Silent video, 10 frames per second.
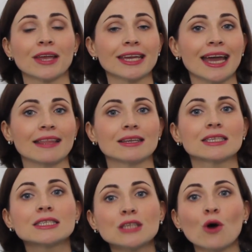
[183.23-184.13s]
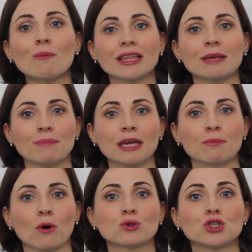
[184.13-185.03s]
Again, so many
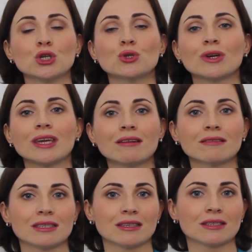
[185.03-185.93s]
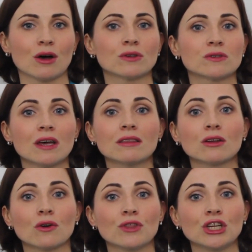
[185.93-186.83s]
people, due to illnesses or
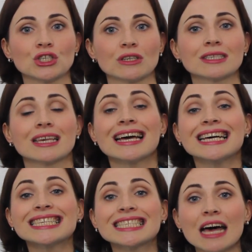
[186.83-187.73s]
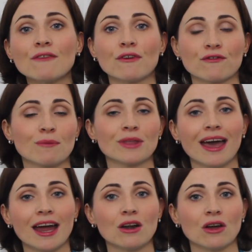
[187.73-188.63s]
certain conditions, suffer from the
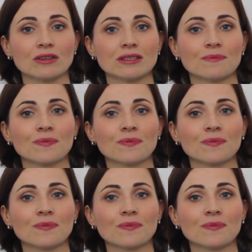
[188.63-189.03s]
hair loss.